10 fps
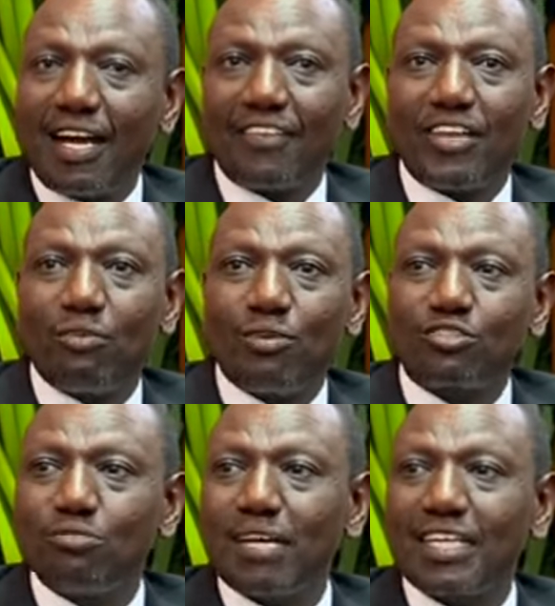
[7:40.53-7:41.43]
And they
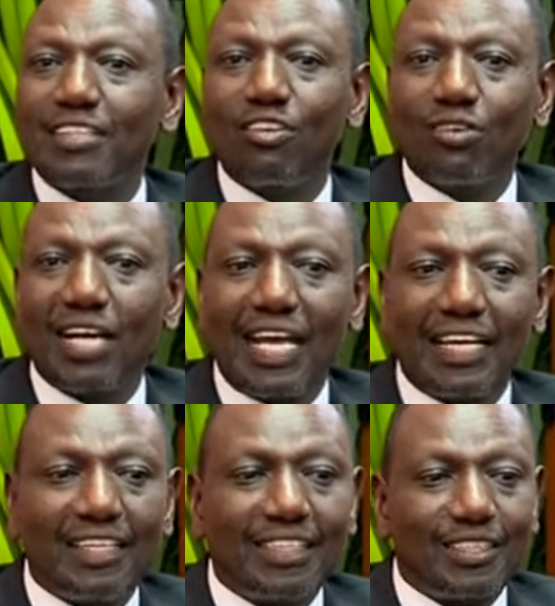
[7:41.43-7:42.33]
want to make it look
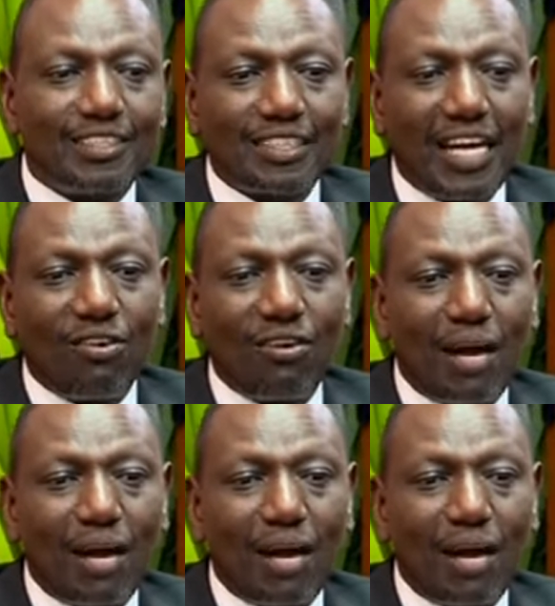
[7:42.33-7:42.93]
like it is now